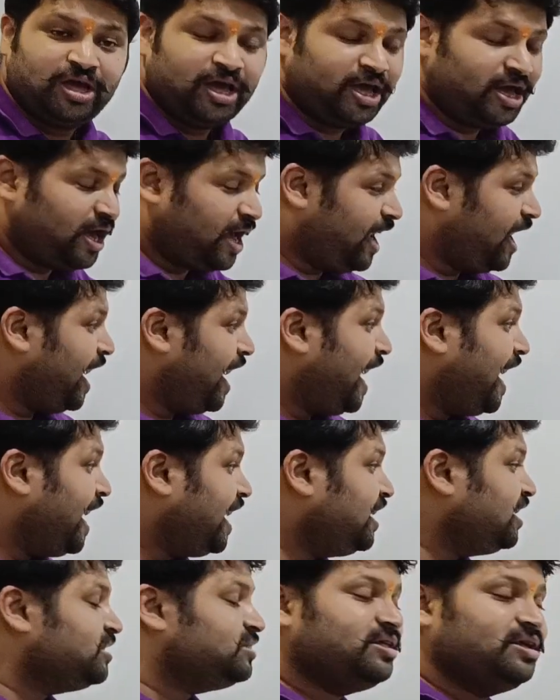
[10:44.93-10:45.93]

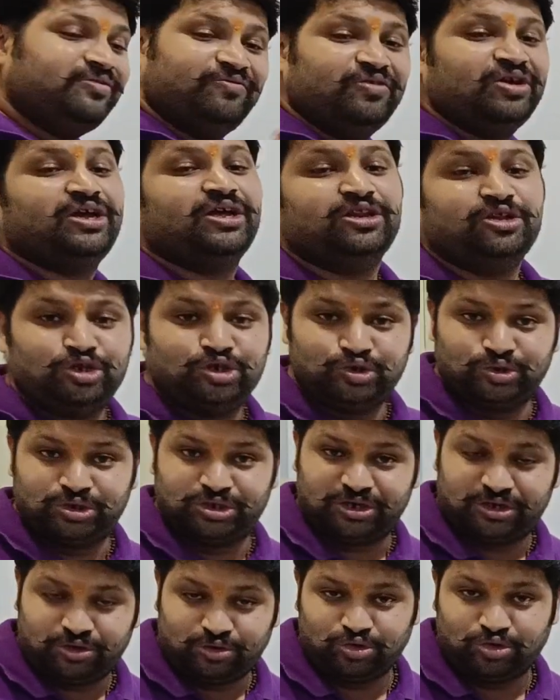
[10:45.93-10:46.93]
and then we can use
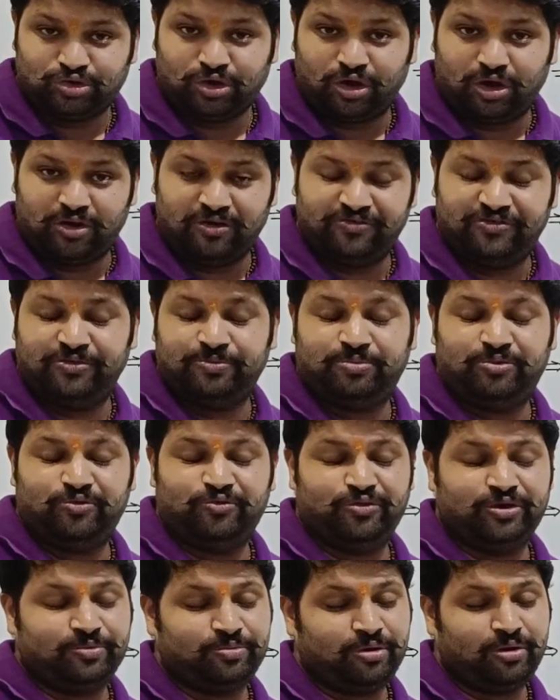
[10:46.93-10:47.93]
it to solve the
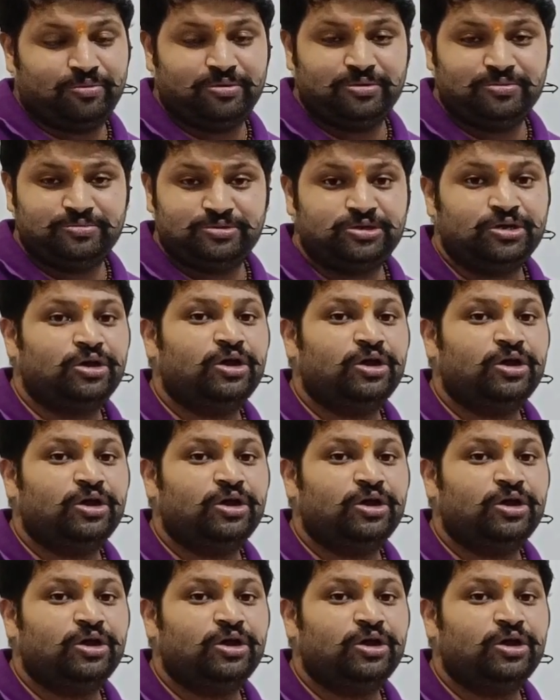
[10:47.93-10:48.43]
proving problems,